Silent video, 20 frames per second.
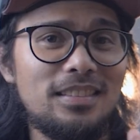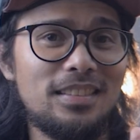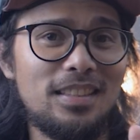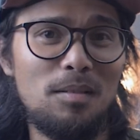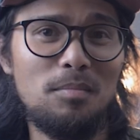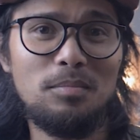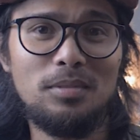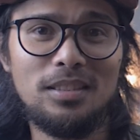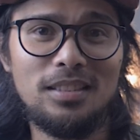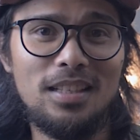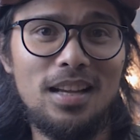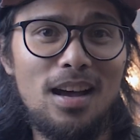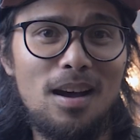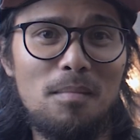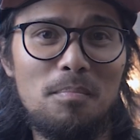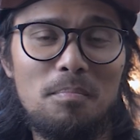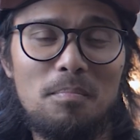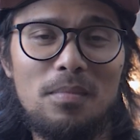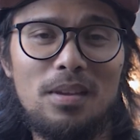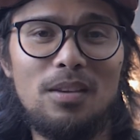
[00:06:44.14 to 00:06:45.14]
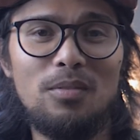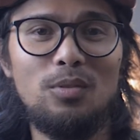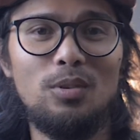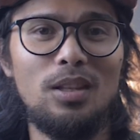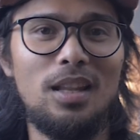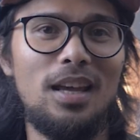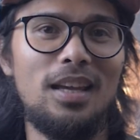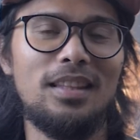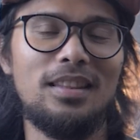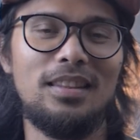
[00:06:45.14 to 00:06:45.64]
thumbs up if you
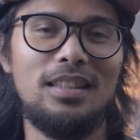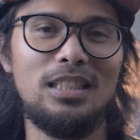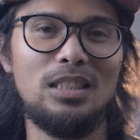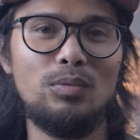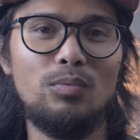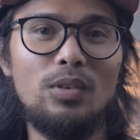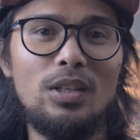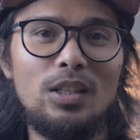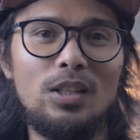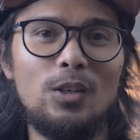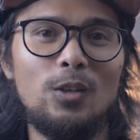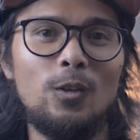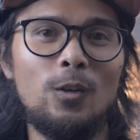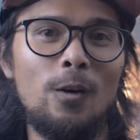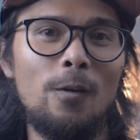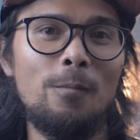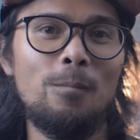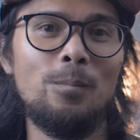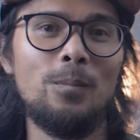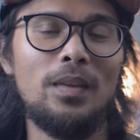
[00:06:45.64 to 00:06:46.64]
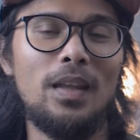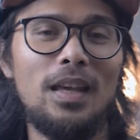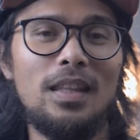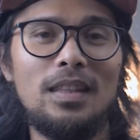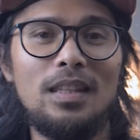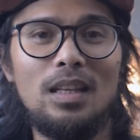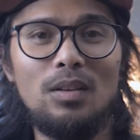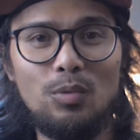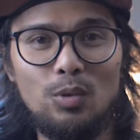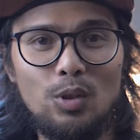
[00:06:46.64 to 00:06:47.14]
like this video and
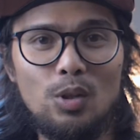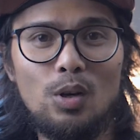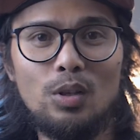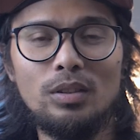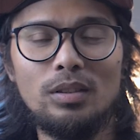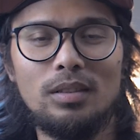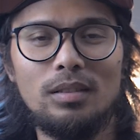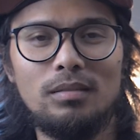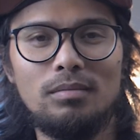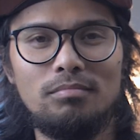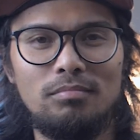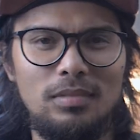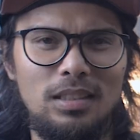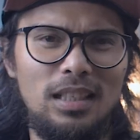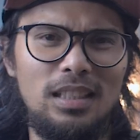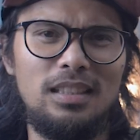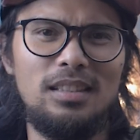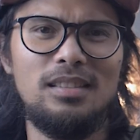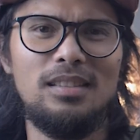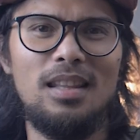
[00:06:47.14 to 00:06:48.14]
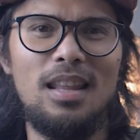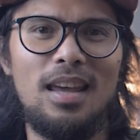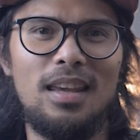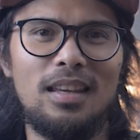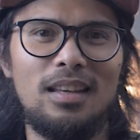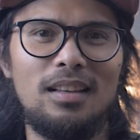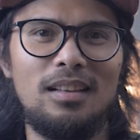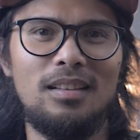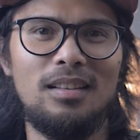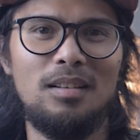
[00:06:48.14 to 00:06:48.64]
if you don't, click dislike.
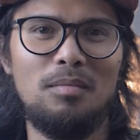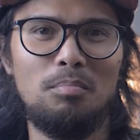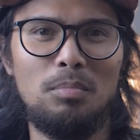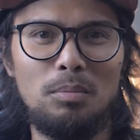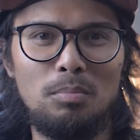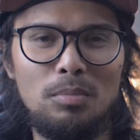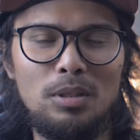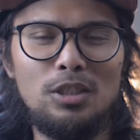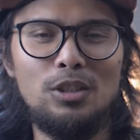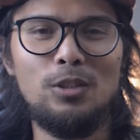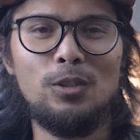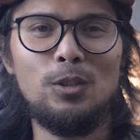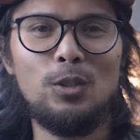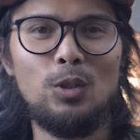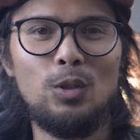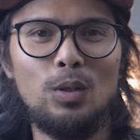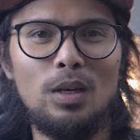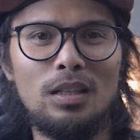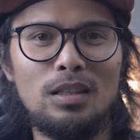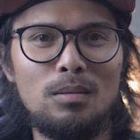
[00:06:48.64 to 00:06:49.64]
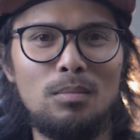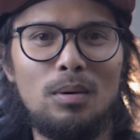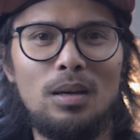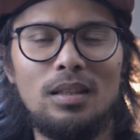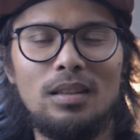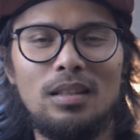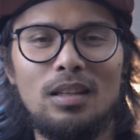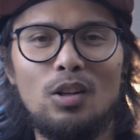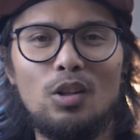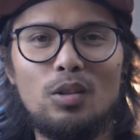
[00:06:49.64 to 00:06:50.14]
But be sure to
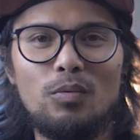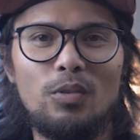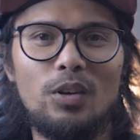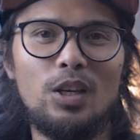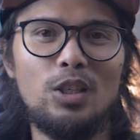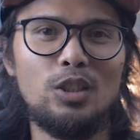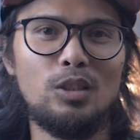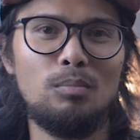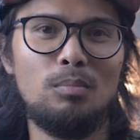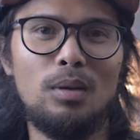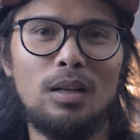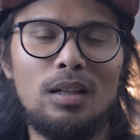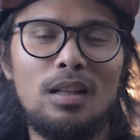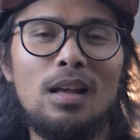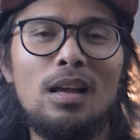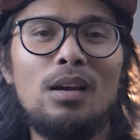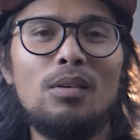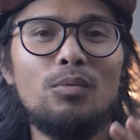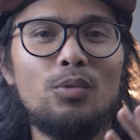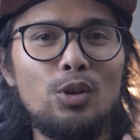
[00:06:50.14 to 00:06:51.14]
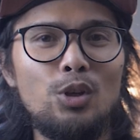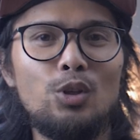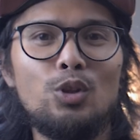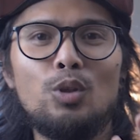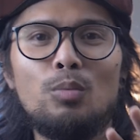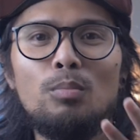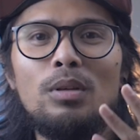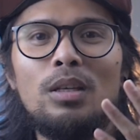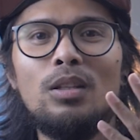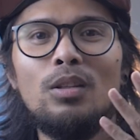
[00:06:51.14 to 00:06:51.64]
activate the notification bell for you
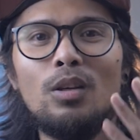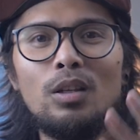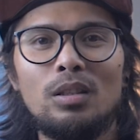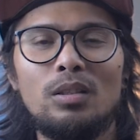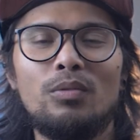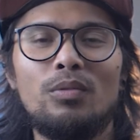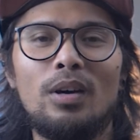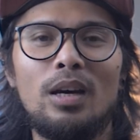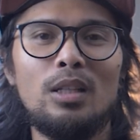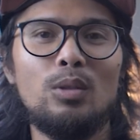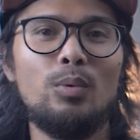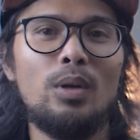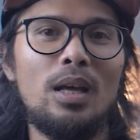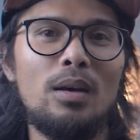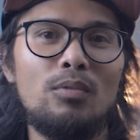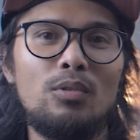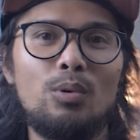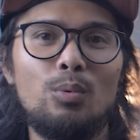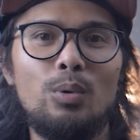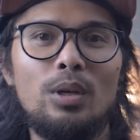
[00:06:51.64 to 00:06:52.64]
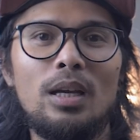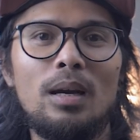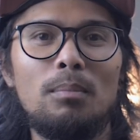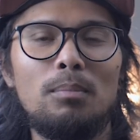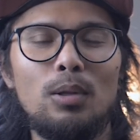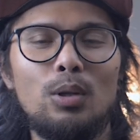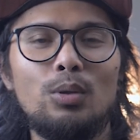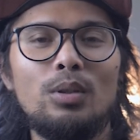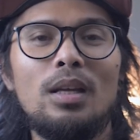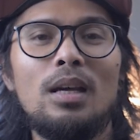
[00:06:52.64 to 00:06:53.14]
to be notified whenever we
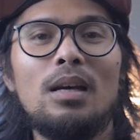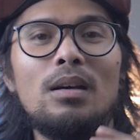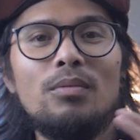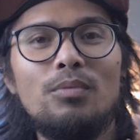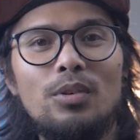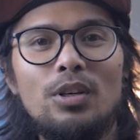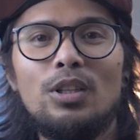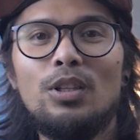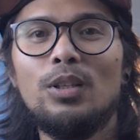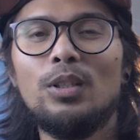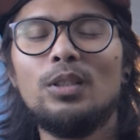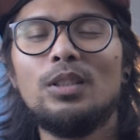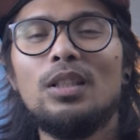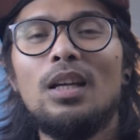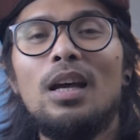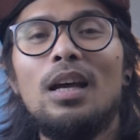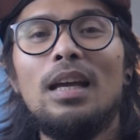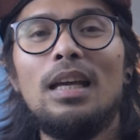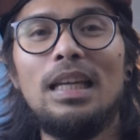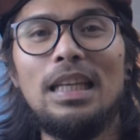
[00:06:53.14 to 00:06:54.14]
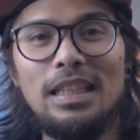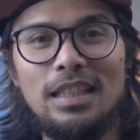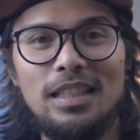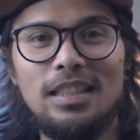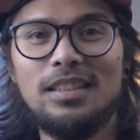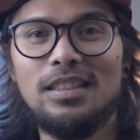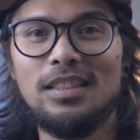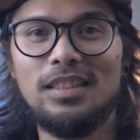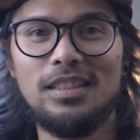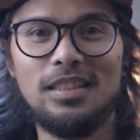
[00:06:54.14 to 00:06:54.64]
upload videos in
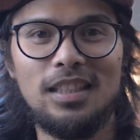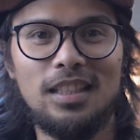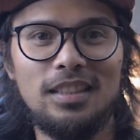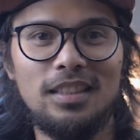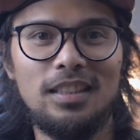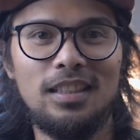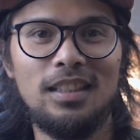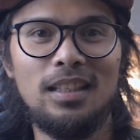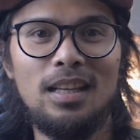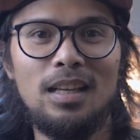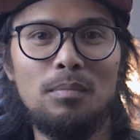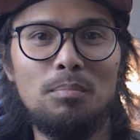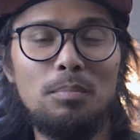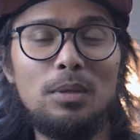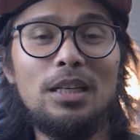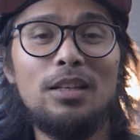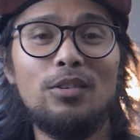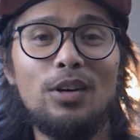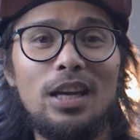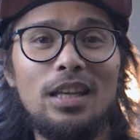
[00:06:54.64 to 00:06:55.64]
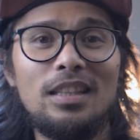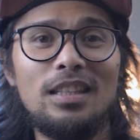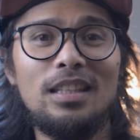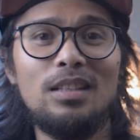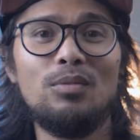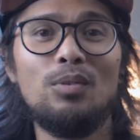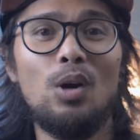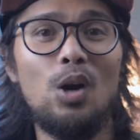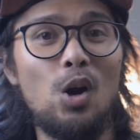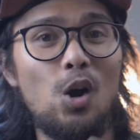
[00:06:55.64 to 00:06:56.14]
this channel. Be
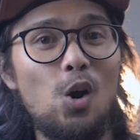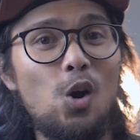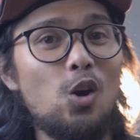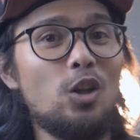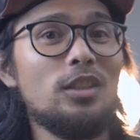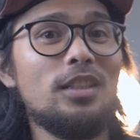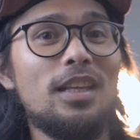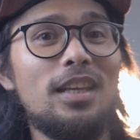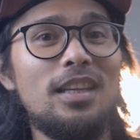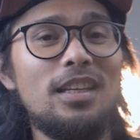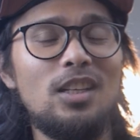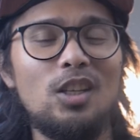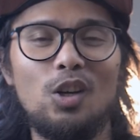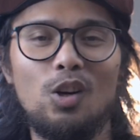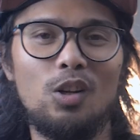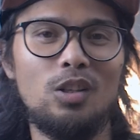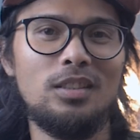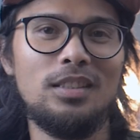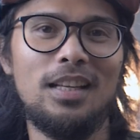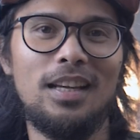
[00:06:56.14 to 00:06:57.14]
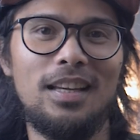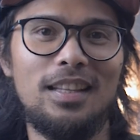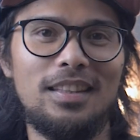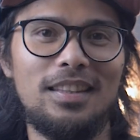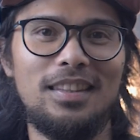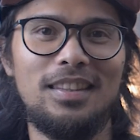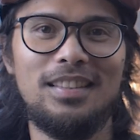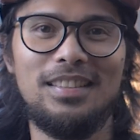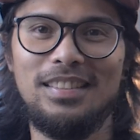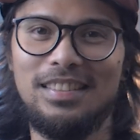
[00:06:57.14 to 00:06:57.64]
creative all day, all night.
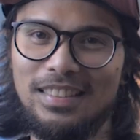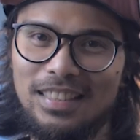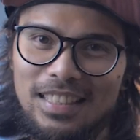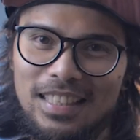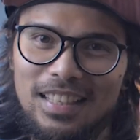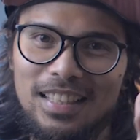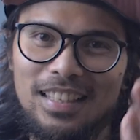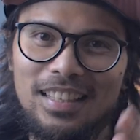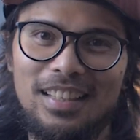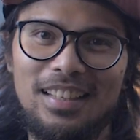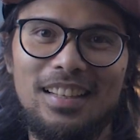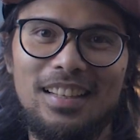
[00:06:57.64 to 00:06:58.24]
See ya!